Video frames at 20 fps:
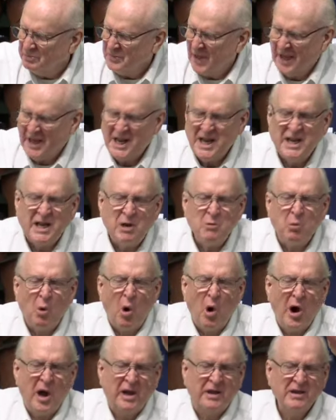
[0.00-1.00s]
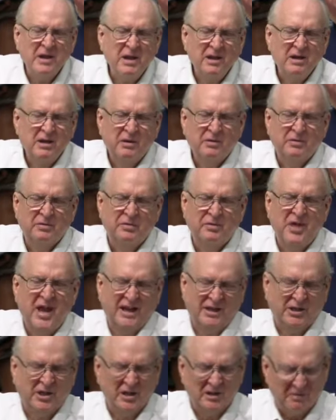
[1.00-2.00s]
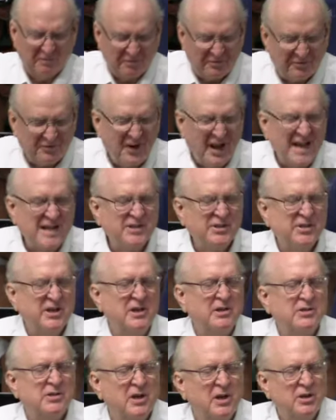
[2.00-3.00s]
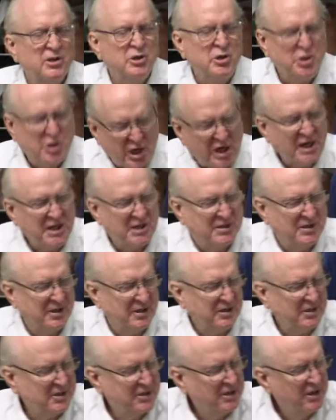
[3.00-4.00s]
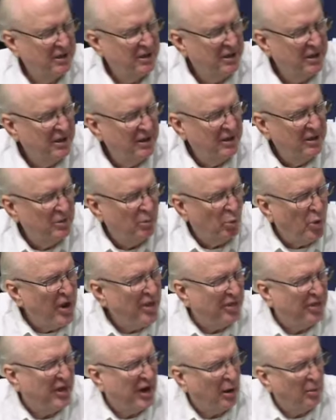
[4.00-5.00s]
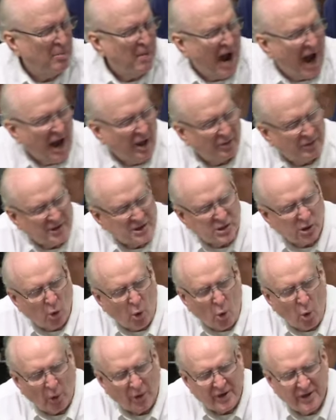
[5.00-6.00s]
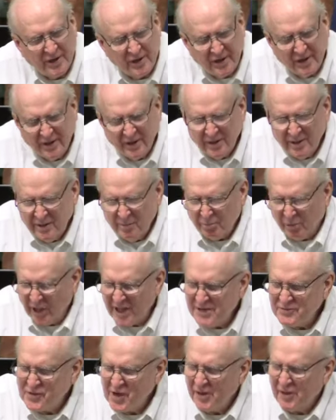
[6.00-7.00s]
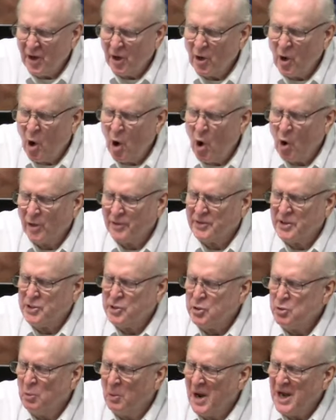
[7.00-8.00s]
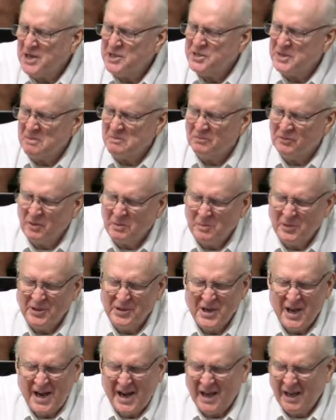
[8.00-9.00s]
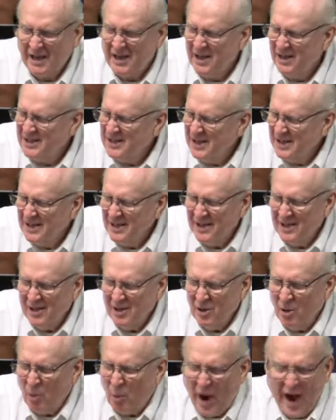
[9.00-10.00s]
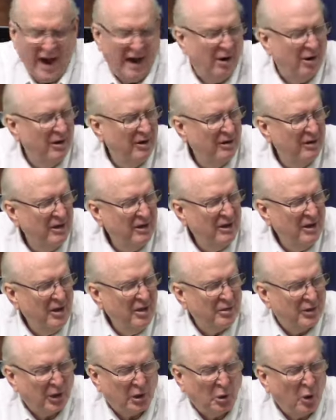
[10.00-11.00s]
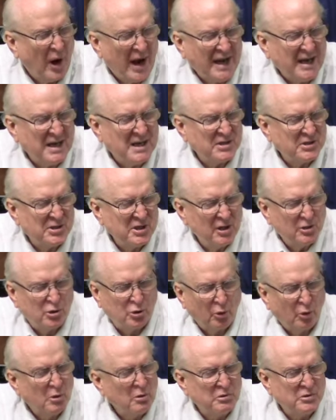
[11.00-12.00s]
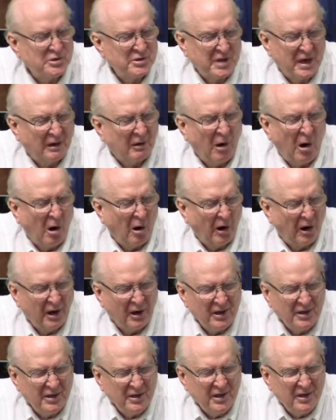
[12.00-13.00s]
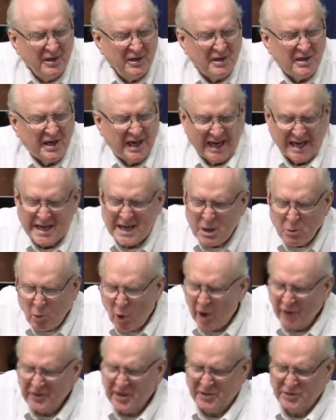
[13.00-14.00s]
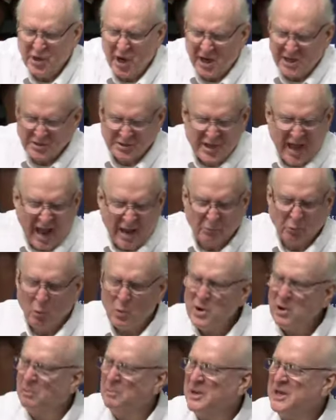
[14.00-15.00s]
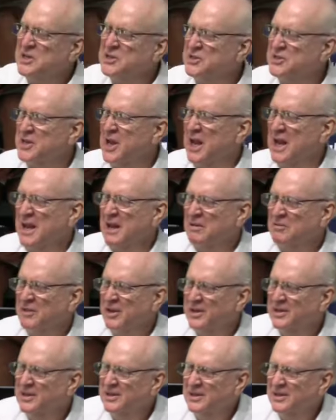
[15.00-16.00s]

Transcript: that anyone that confesses Jesus with their mouth as Lord, believes in their heart that you raised him from the dead. Wow, the greatest truths there are. Anyone that does that will be saved.